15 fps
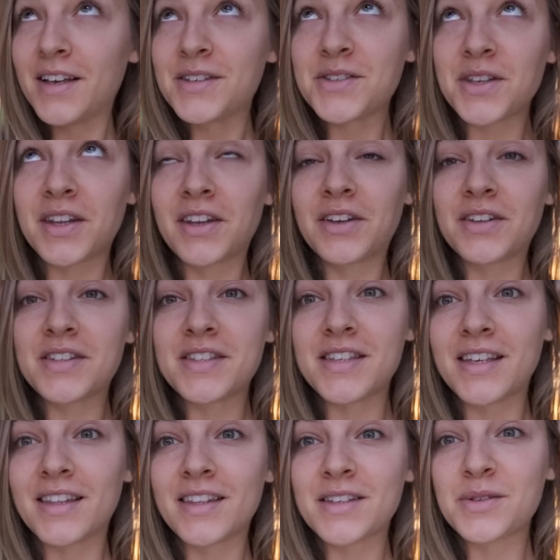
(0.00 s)
so that you could
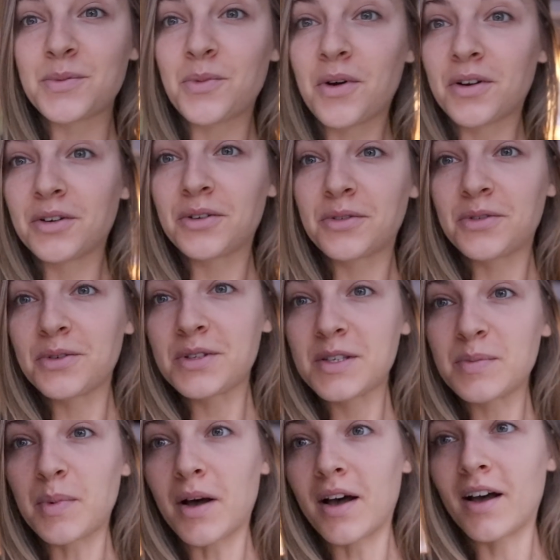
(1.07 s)
see this wonderful
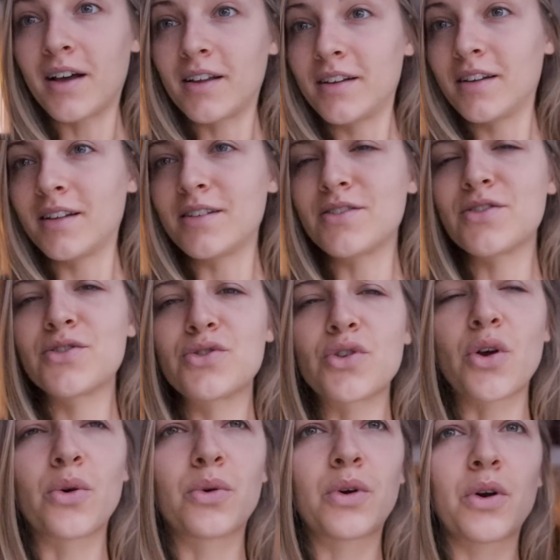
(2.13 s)
spot. It's
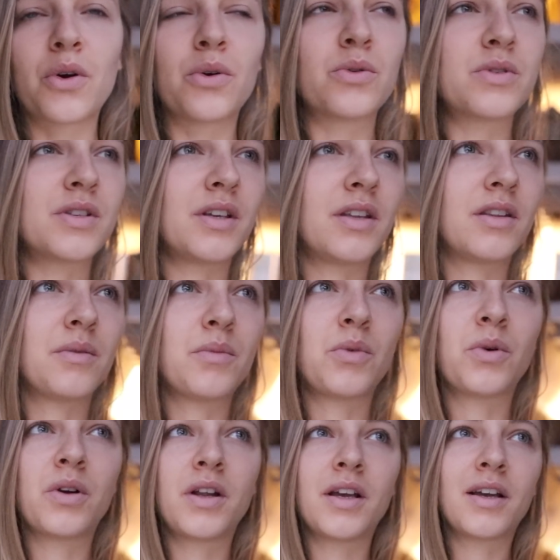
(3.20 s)
so cozy in the
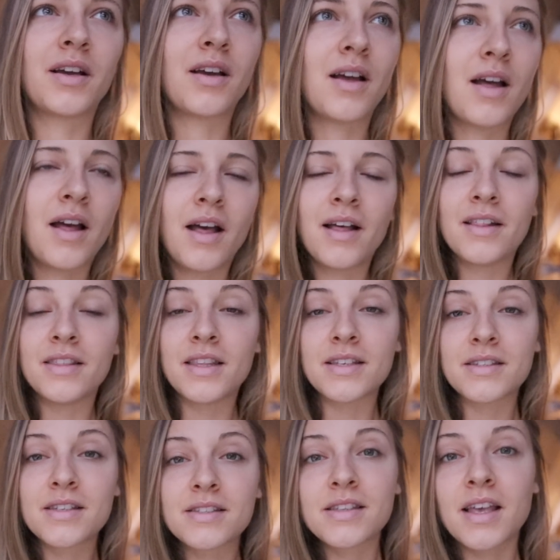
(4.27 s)
morning.
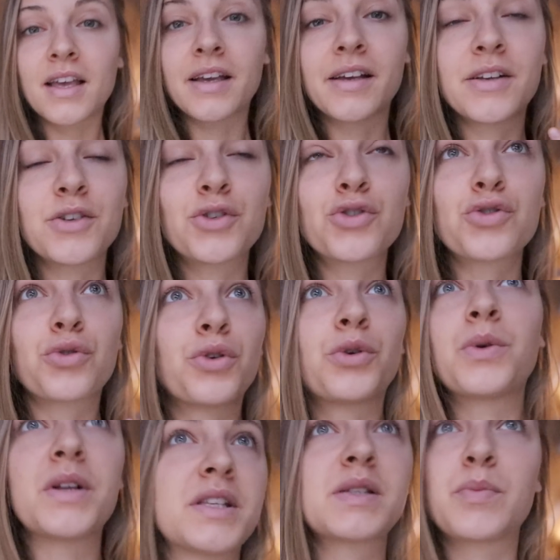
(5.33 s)
This is like true
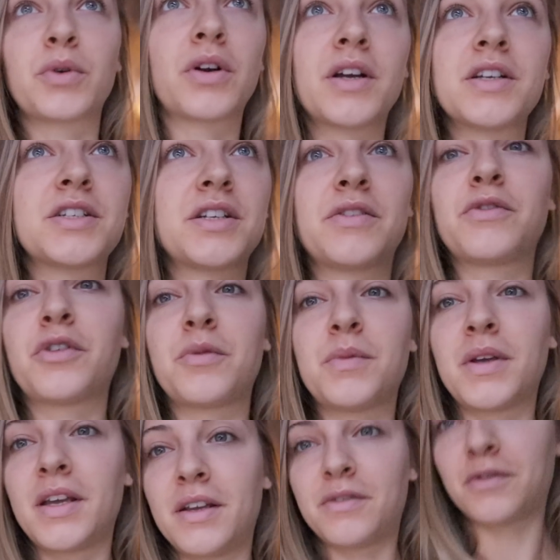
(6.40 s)
inspiration for
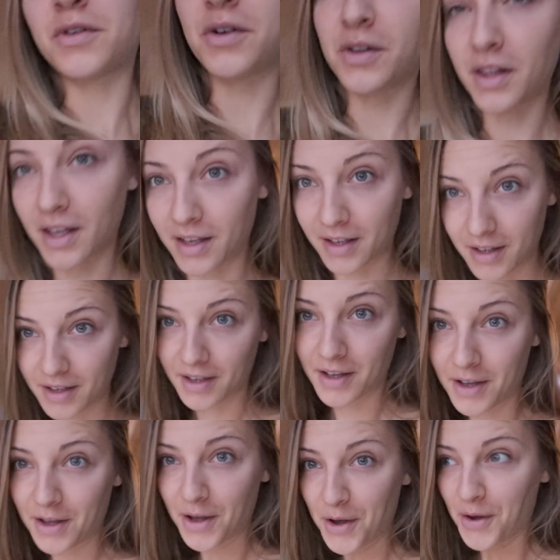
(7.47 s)
me for like
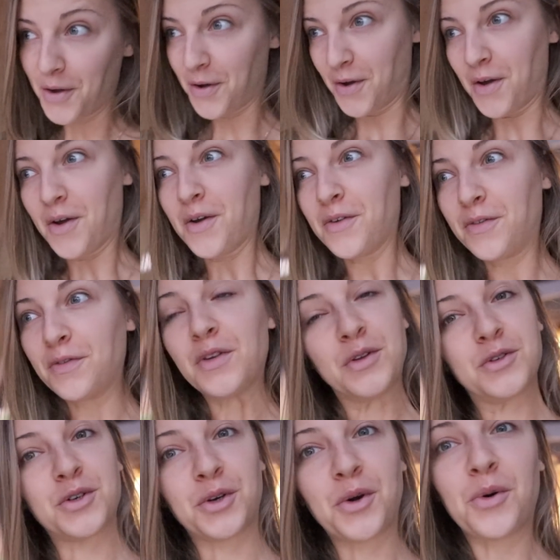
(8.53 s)

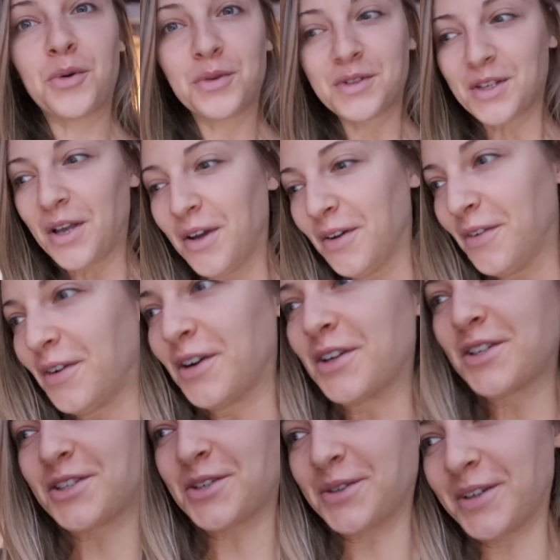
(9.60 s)
future goals, for
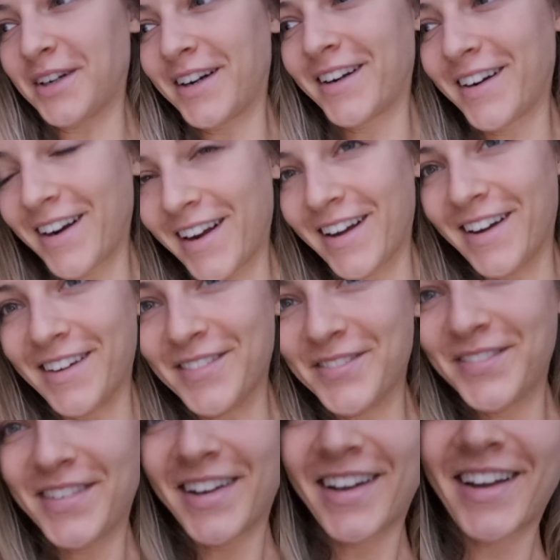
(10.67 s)
sure.
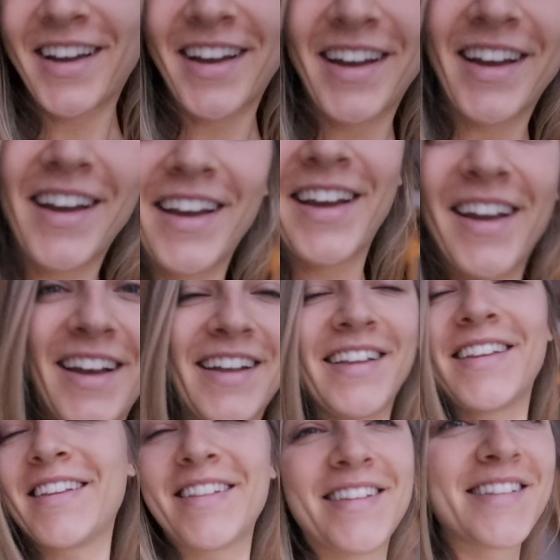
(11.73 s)
Um,
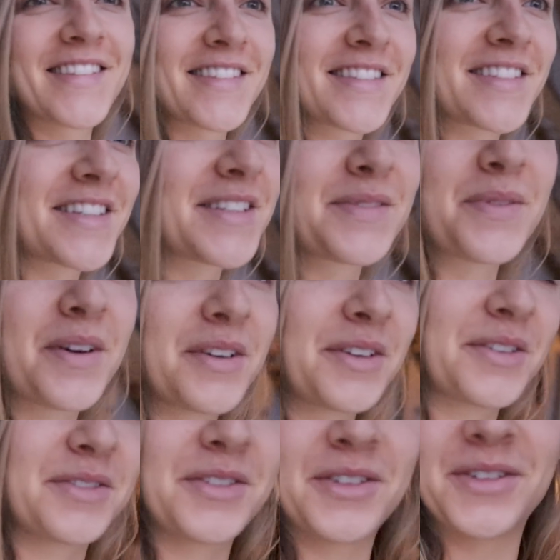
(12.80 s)
this is just
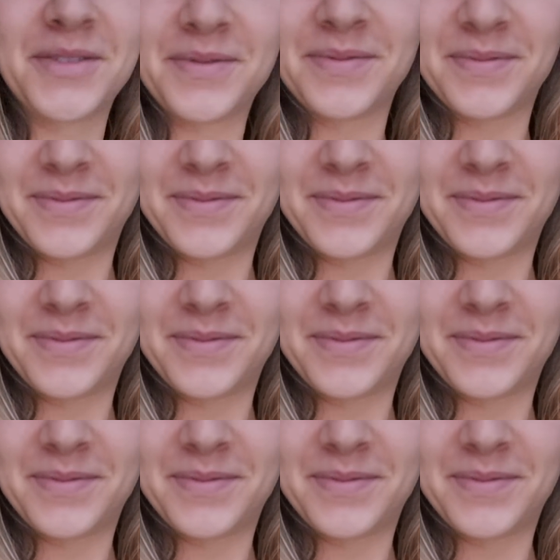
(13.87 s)
wonderful.